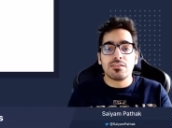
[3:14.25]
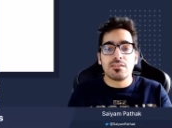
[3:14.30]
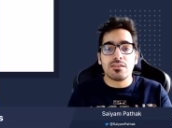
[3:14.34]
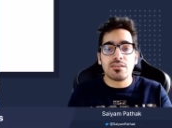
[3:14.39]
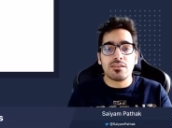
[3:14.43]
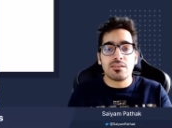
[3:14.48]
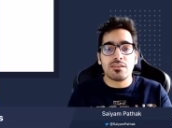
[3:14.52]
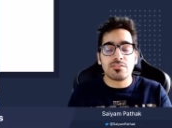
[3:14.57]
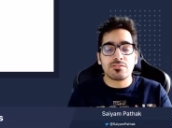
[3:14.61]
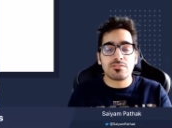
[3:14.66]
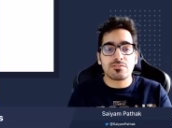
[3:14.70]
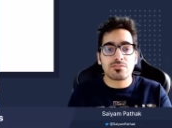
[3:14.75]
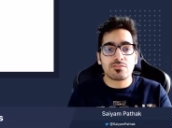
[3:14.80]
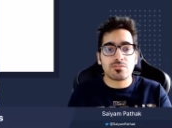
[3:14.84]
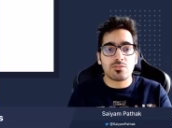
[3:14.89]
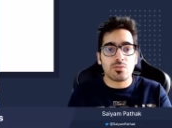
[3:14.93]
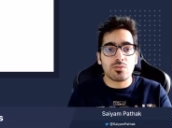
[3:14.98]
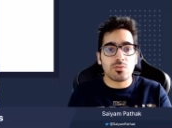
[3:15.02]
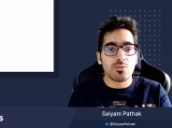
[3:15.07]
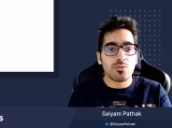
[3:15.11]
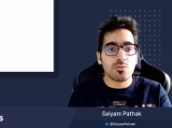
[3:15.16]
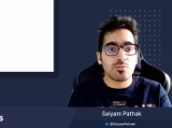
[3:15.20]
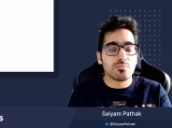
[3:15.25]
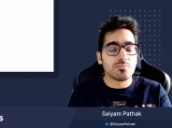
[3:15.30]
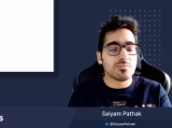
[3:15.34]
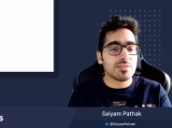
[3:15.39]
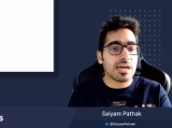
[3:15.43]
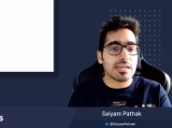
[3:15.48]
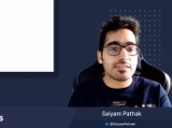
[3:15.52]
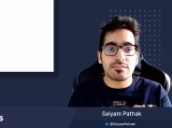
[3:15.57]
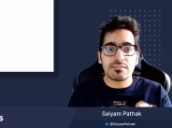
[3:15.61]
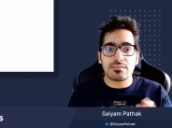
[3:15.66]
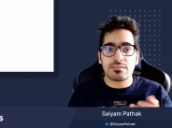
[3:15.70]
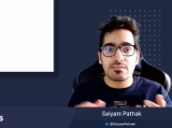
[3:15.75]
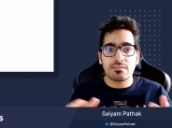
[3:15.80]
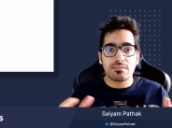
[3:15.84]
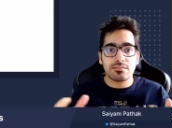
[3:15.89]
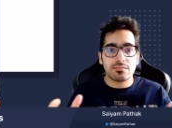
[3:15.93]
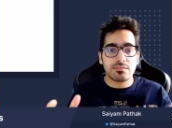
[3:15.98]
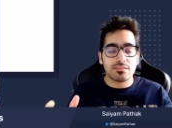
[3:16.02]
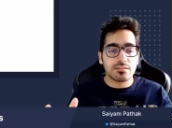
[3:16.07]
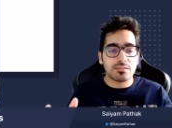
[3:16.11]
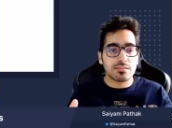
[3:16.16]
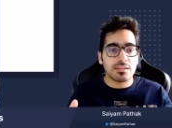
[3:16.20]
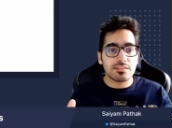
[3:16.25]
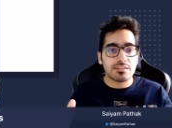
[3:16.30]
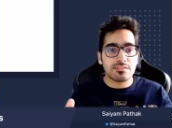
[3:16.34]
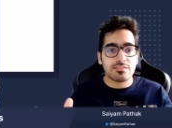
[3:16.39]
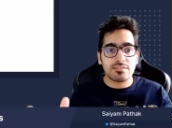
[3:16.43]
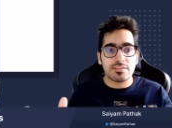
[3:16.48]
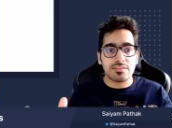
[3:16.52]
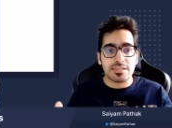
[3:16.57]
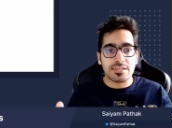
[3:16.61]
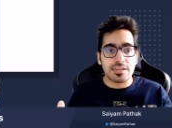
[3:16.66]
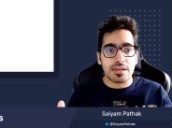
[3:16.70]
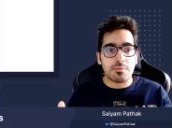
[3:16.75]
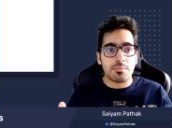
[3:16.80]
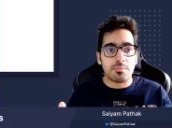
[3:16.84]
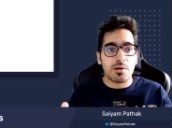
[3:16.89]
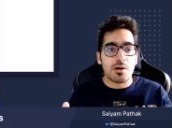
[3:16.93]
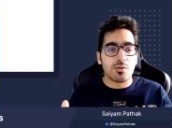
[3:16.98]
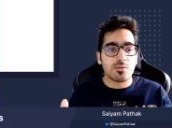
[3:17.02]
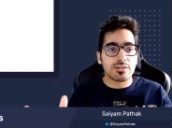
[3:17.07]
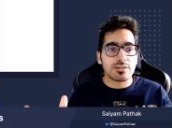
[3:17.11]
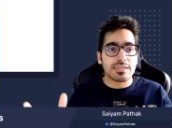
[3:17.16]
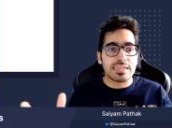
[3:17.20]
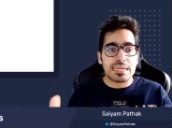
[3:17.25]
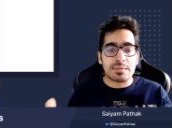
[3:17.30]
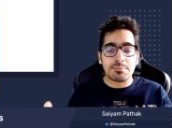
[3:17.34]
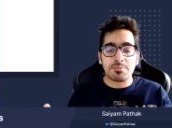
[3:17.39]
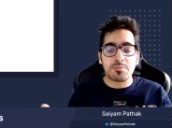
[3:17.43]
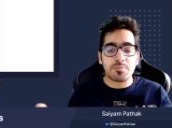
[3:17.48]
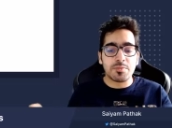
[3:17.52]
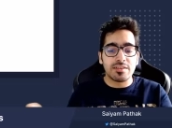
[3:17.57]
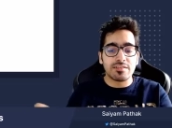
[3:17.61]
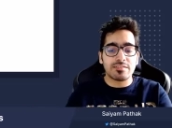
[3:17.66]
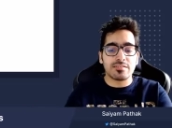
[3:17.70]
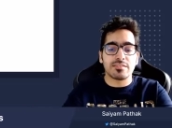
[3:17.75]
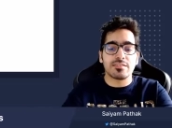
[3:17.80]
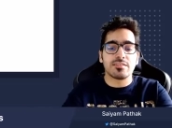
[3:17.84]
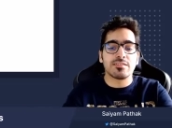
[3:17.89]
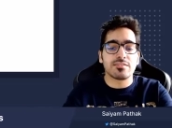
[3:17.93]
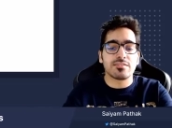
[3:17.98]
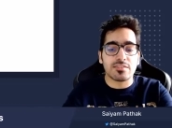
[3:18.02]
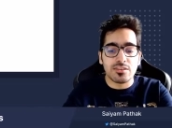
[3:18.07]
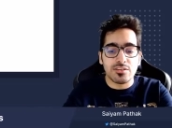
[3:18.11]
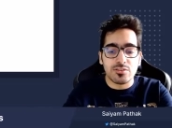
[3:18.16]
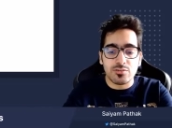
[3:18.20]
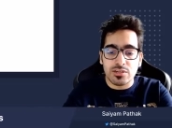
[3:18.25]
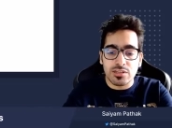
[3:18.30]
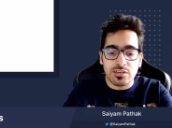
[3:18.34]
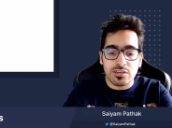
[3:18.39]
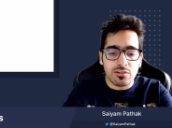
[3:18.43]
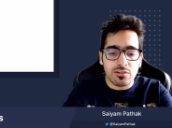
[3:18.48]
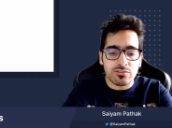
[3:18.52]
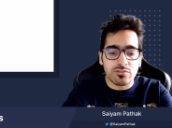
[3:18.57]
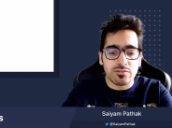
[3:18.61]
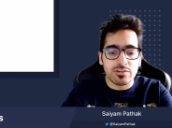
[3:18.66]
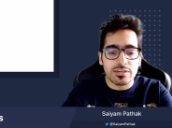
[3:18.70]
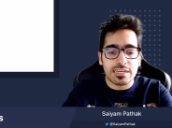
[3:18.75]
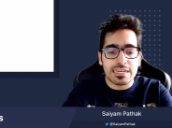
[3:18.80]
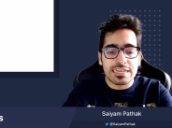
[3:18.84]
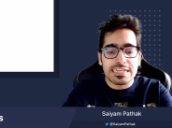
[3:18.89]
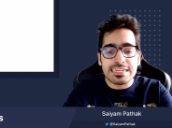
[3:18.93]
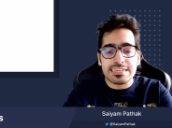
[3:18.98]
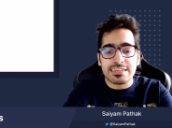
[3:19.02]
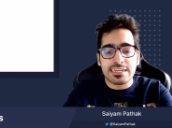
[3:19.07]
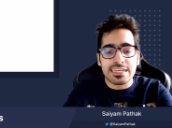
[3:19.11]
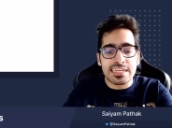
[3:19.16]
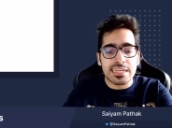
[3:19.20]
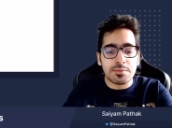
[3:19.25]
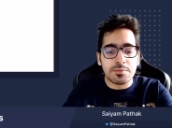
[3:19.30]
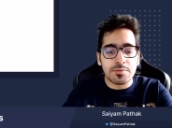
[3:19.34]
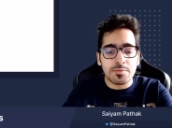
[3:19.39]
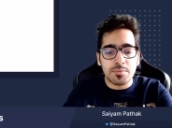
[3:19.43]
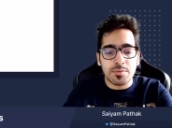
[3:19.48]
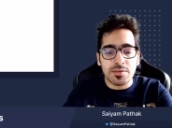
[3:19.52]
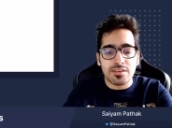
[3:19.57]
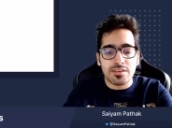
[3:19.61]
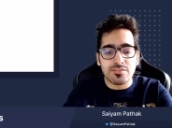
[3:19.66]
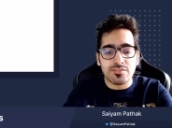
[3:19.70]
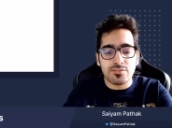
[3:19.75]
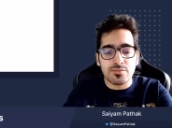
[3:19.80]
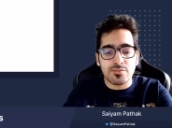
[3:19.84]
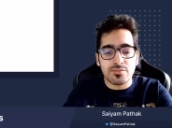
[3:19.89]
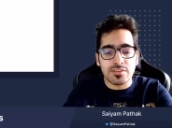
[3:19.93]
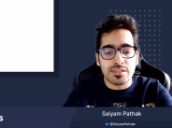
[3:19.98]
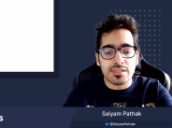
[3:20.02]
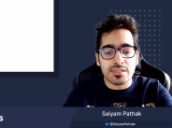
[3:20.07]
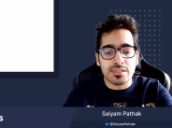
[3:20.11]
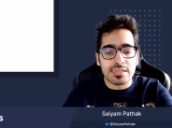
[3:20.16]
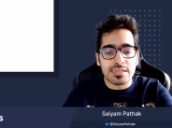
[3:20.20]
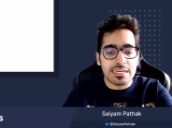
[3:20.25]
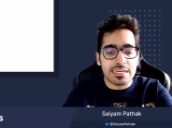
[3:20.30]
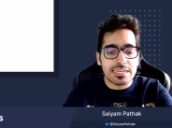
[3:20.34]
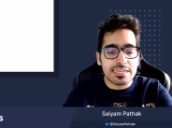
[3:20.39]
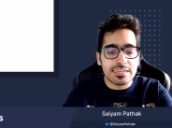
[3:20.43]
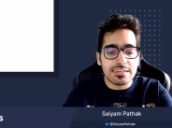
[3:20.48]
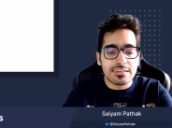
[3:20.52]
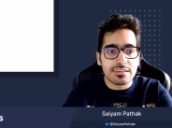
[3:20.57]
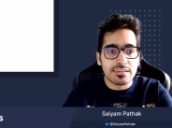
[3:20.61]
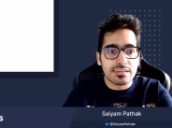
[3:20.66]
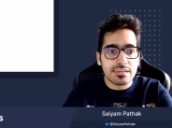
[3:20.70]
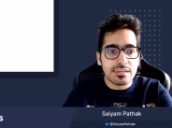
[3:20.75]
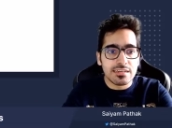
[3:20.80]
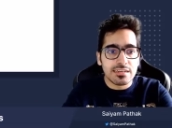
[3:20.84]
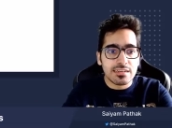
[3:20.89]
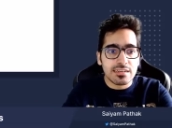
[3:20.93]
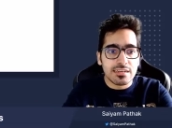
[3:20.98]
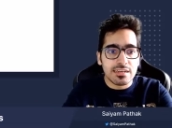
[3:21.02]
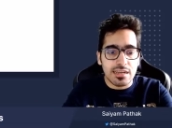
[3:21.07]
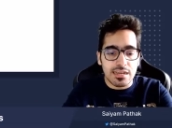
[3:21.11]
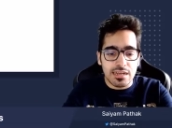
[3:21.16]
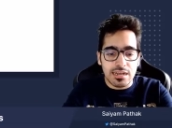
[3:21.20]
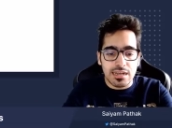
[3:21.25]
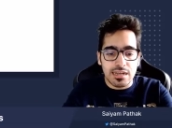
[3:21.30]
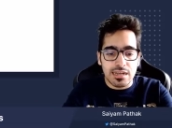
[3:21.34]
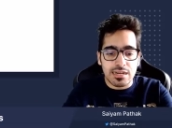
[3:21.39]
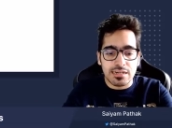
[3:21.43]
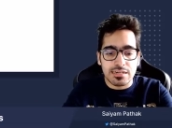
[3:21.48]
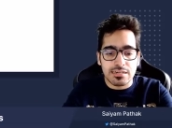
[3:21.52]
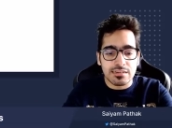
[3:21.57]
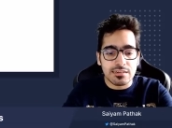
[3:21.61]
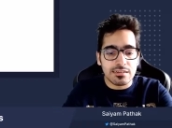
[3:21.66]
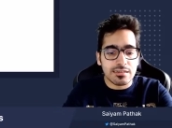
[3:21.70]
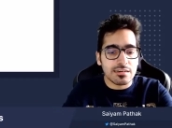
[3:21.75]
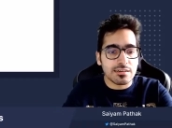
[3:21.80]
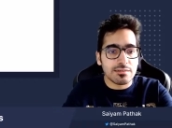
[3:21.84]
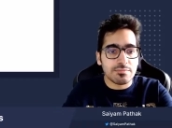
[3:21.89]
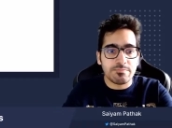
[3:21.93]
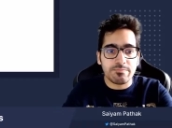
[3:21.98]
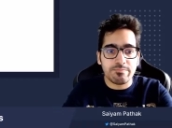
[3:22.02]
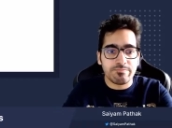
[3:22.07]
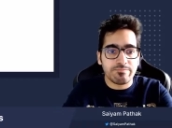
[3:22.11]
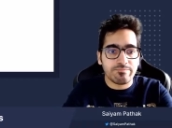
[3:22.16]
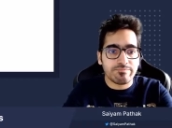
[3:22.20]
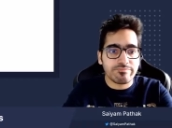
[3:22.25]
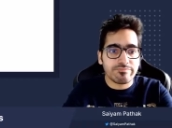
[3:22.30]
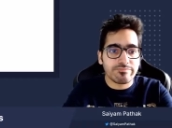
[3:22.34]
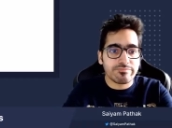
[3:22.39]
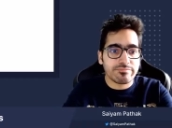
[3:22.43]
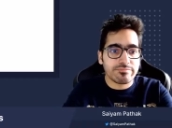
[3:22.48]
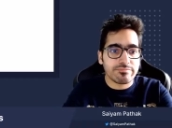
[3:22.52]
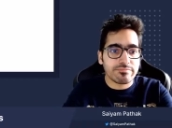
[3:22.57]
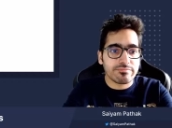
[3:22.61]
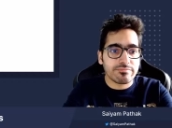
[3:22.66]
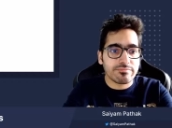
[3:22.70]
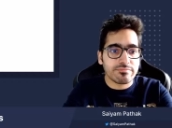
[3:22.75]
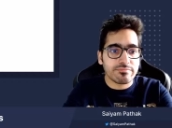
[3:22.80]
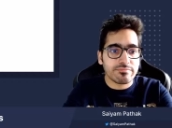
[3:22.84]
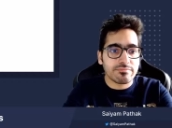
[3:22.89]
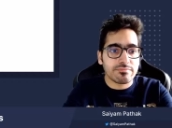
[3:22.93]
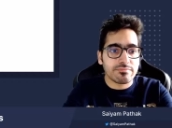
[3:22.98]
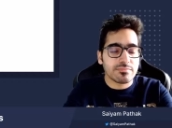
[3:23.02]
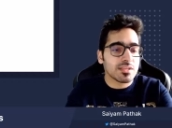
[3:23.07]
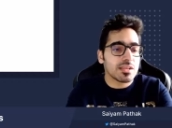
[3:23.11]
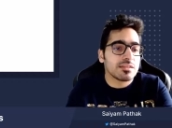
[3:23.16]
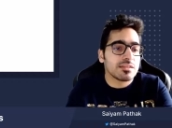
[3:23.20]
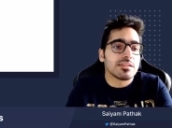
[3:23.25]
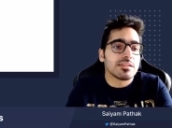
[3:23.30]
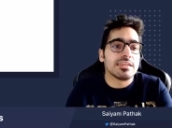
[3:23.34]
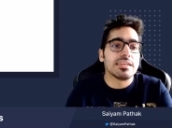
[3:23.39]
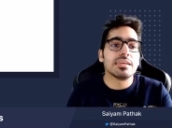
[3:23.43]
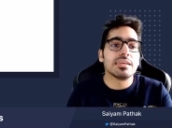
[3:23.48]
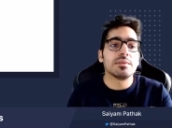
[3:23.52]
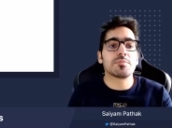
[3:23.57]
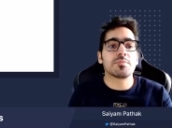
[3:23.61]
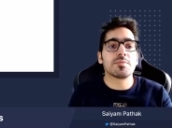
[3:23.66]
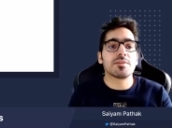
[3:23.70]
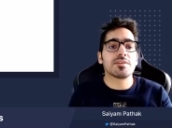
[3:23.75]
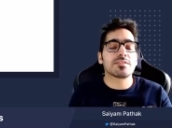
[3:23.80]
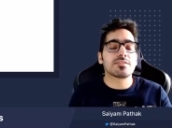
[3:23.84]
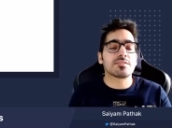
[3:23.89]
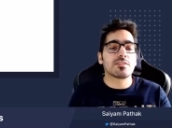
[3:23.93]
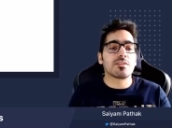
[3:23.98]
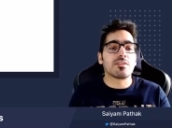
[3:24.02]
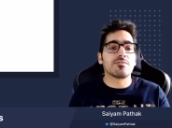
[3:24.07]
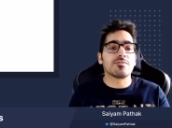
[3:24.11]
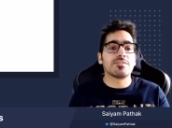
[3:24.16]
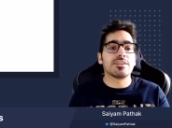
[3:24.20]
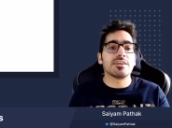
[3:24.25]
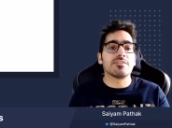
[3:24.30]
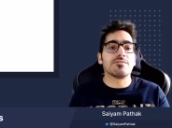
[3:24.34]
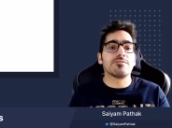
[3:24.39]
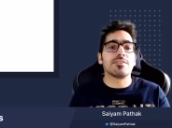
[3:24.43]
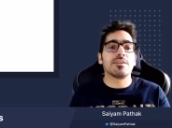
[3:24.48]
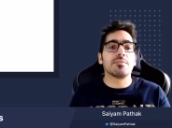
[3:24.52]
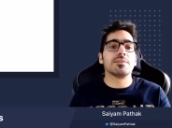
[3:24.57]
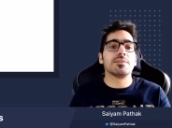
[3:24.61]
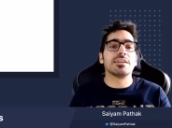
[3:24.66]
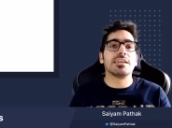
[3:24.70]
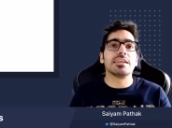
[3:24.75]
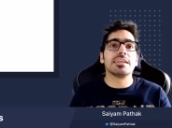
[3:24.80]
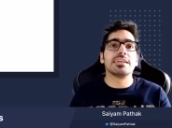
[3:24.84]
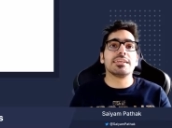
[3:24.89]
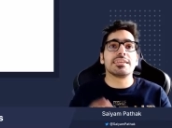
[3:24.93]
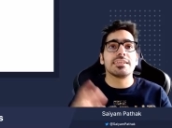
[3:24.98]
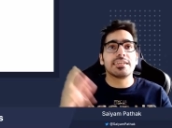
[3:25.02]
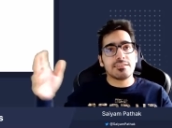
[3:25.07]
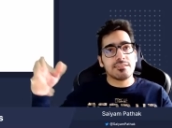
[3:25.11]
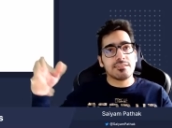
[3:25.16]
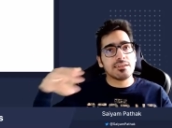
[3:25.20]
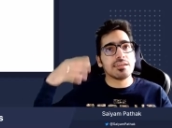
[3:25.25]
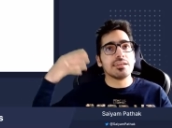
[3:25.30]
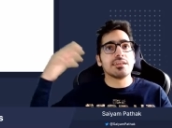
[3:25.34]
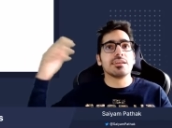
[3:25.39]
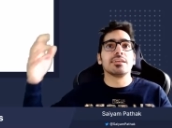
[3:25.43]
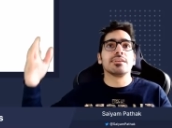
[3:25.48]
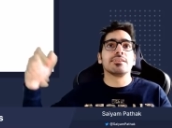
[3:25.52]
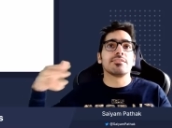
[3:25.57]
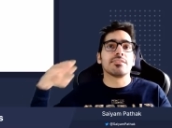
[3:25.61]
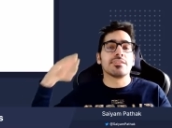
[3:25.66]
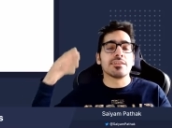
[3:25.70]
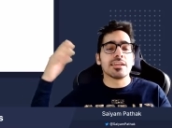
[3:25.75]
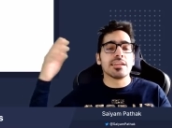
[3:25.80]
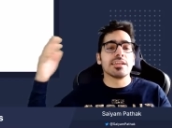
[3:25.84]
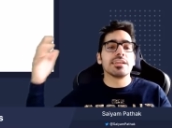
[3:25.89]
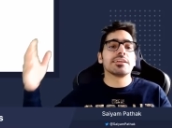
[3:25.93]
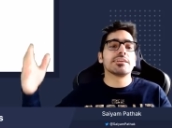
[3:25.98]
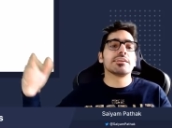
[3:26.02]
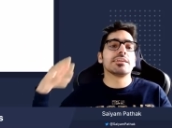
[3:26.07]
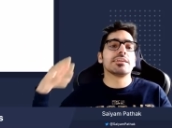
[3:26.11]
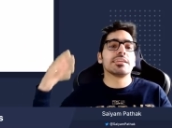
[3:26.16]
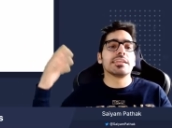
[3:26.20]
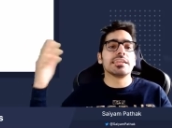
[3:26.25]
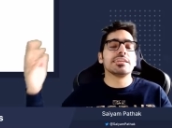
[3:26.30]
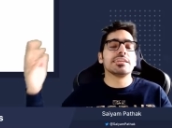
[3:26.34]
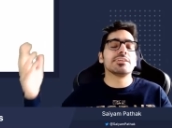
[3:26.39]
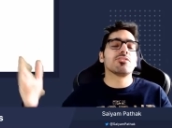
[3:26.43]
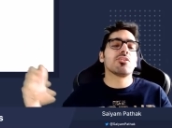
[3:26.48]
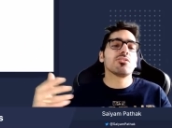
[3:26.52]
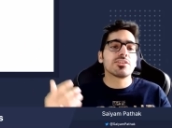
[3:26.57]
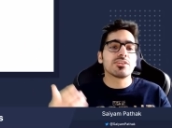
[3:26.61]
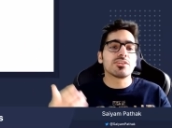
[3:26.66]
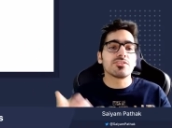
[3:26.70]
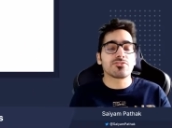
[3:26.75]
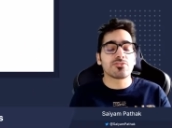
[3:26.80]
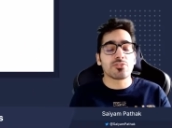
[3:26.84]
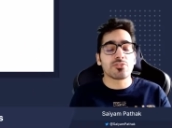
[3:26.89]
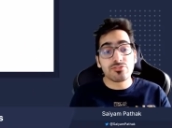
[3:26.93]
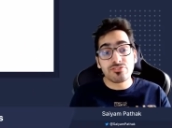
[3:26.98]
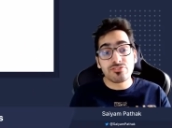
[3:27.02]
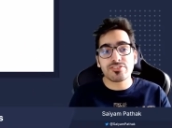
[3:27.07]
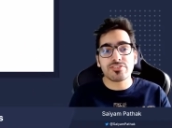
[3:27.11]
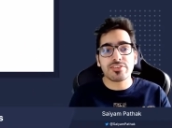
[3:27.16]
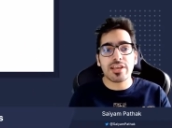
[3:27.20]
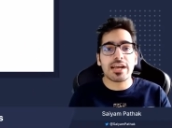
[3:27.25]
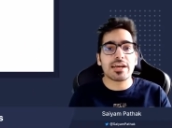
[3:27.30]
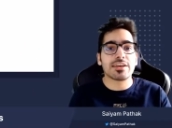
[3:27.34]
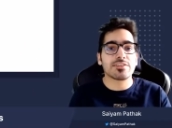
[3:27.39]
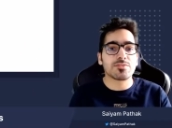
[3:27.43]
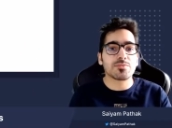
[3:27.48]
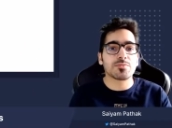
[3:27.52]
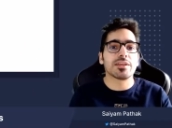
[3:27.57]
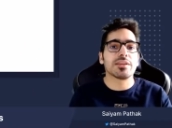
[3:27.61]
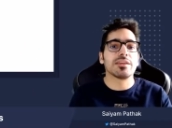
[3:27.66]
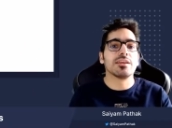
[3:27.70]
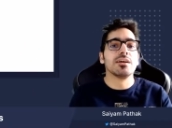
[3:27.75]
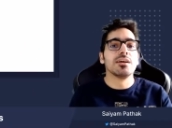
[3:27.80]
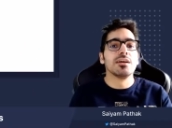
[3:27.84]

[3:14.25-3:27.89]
Uh, so that's that's it about namespaces. You can also delete a namespace using delete and uh, the namespace of dev will be deleted internally it will delete all the resources as well